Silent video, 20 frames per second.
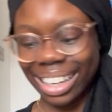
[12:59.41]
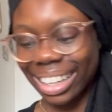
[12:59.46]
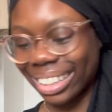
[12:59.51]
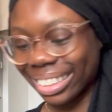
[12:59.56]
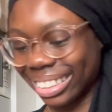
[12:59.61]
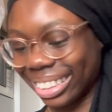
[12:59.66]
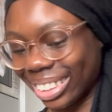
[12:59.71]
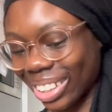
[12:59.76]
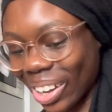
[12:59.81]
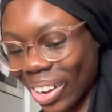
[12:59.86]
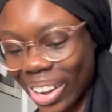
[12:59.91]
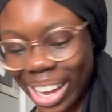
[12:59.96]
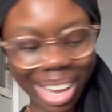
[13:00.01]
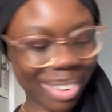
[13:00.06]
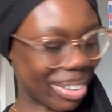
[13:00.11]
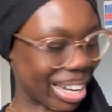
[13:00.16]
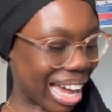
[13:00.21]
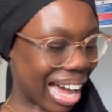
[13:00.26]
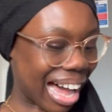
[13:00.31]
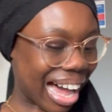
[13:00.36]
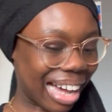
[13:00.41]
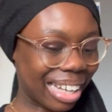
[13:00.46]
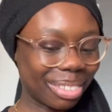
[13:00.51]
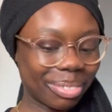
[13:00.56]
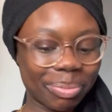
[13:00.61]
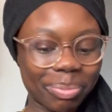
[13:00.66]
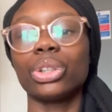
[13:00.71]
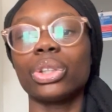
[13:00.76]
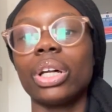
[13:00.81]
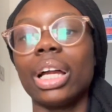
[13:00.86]
So here we are.
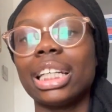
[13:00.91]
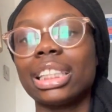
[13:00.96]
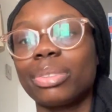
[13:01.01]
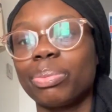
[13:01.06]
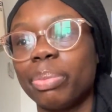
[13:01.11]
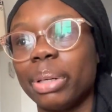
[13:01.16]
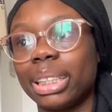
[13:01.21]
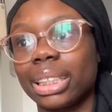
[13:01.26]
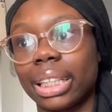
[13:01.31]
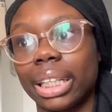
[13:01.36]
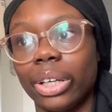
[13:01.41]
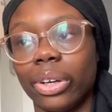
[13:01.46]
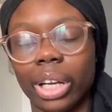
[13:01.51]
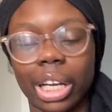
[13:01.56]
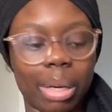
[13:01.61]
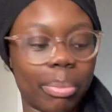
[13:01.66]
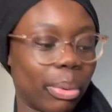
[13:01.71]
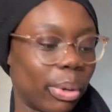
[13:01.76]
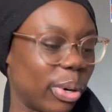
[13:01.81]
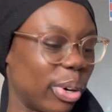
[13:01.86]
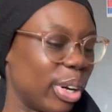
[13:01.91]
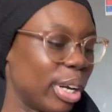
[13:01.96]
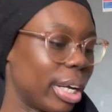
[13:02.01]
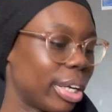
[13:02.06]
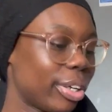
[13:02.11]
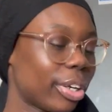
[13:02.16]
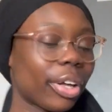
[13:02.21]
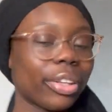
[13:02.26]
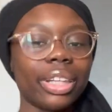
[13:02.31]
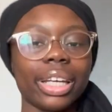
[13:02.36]
So that's basically all I bought.
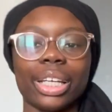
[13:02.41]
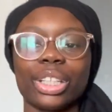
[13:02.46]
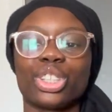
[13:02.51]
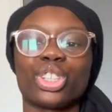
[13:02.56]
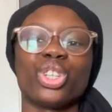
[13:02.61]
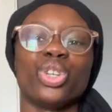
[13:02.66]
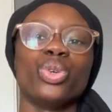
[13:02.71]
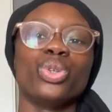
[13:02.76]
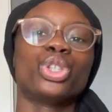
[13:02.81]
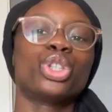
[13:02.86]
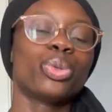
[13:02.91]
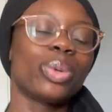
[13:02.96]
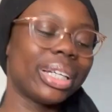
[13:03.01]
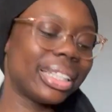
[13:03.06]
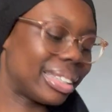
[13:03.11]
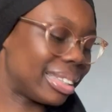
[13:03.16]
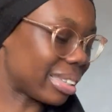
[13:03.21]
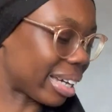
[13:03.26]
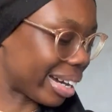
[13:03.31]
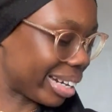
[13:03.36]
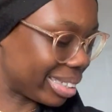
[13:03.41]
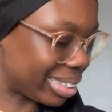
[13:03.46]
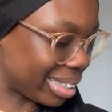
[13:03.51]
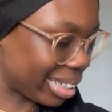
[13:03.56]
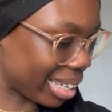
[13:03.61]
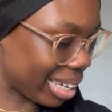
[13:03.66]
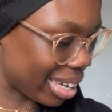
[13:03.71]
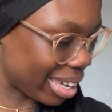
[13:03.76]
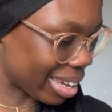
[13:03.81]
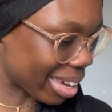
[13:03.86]
Nothing too
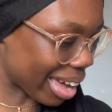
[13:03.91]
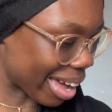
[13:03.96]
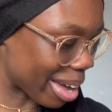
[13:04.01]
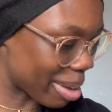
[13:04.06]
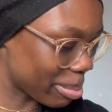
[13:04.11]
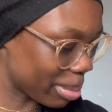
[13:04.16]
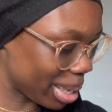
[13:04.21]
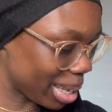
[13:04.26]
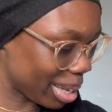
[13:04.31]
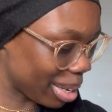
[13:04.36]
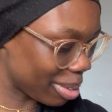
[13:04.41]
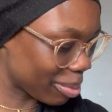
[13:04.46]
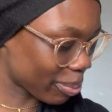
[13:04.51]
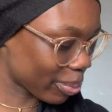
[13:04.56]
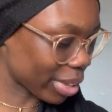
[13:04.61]
exciting. I mean,